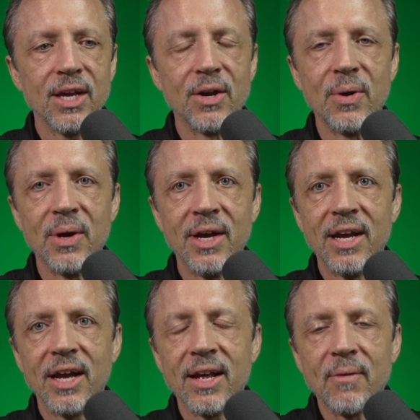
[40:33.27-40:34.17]
you know,
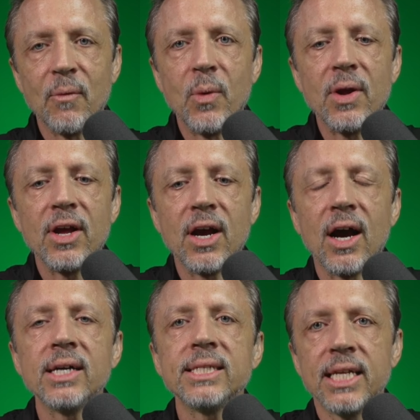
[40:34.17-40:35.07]
it, we
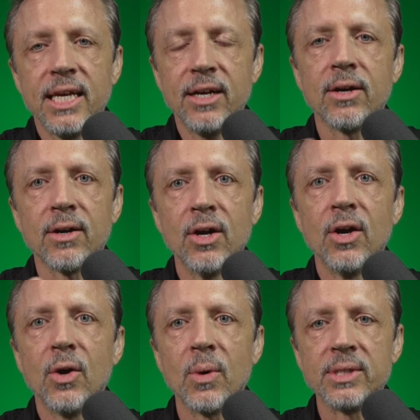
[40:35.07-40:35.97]
us here
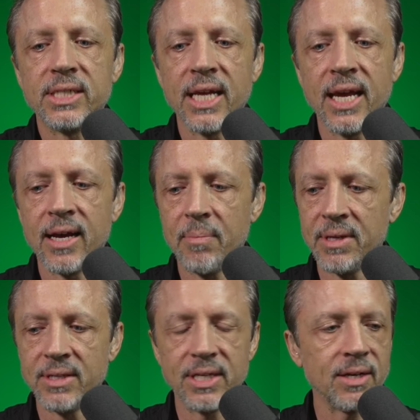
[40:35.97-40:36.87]
who are staying up
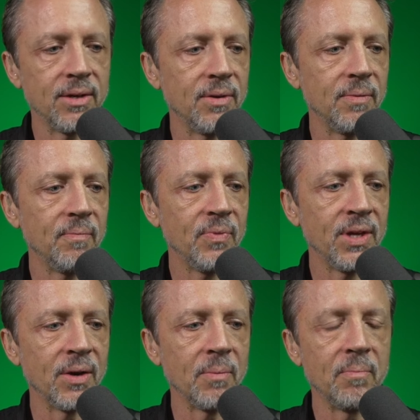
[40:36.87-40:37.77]
until you
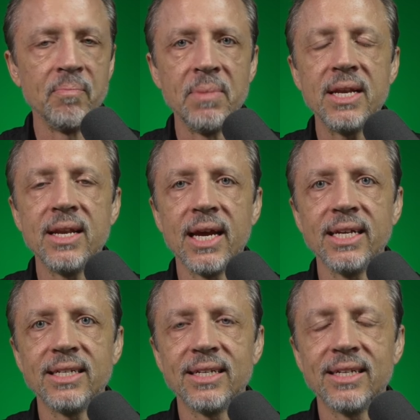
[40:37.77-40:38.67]
know midnight